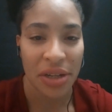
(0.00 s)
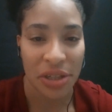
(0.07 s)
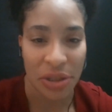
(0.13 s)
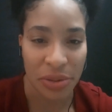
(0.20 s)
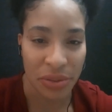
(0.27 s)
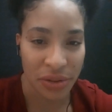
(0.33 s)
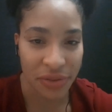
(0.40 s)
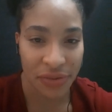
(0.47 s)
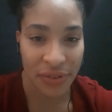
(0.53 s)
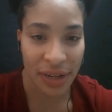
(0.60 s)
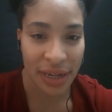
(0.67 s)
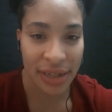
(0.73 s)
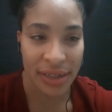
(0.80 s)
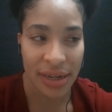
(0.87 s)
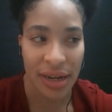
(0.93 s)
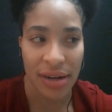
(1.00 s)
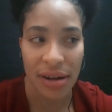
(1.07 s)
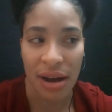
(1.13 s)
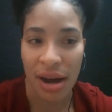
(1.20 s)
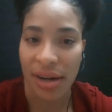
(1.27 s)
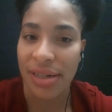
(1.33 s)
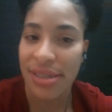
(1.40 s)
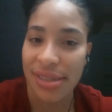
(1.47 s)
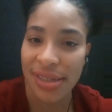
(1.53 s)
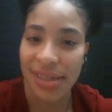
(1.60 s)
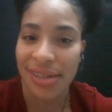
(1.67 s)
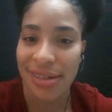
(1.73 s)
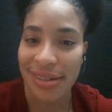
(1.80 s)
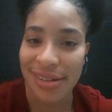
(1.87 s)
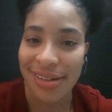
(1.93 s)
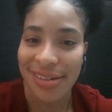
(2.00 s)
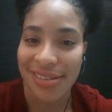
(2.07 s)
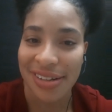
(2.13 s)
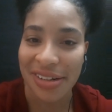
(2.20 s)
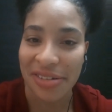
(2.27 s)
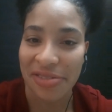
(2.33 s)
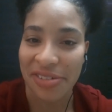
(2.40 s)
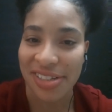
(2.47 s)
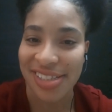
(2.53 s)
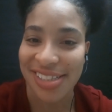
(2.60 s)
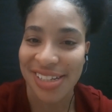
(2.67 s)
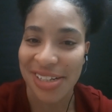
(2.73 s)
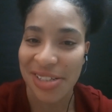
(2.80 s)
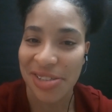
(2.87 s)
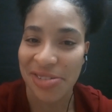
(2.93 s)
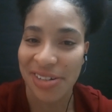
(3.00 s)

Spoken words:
you will find that auditing the different sales